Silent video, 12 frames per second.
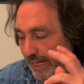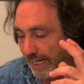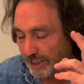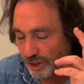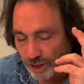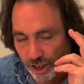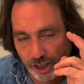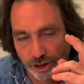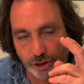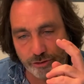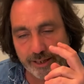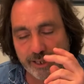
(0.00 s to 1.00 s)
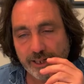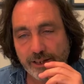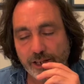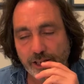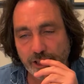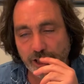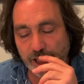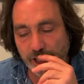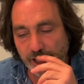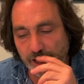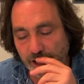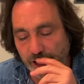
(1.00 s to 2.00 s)
It's nurturing
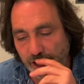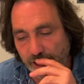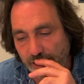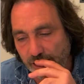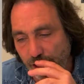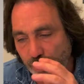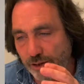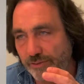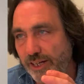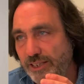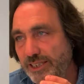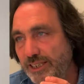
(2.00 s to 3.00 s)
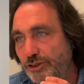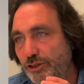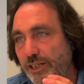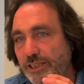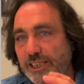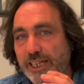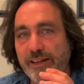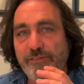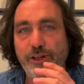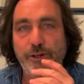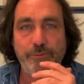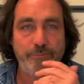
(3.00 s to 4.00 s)
the universe is trying to give
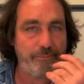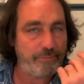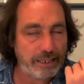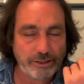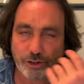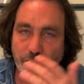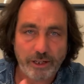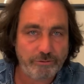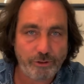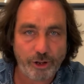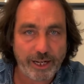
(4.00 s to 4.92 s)
you, the